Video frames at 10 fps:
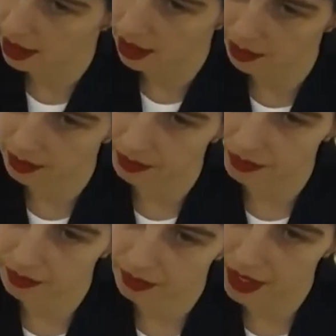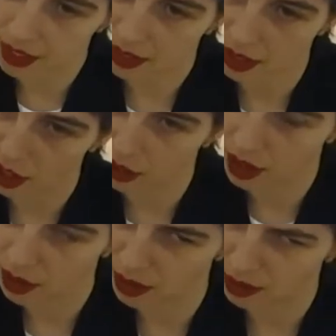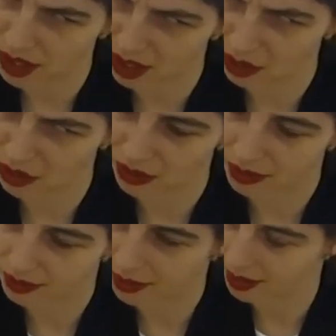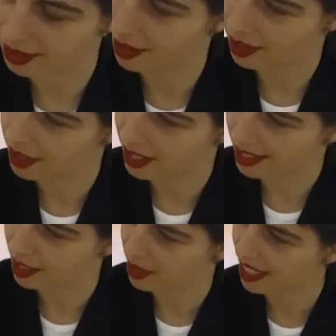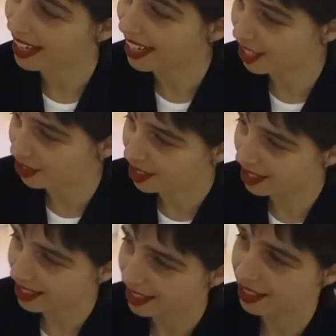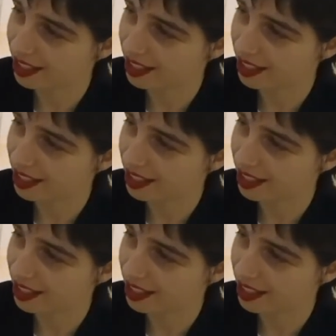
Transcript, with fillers: Um, right. So I wouldn't want to sort of, you know, say something inaccurate that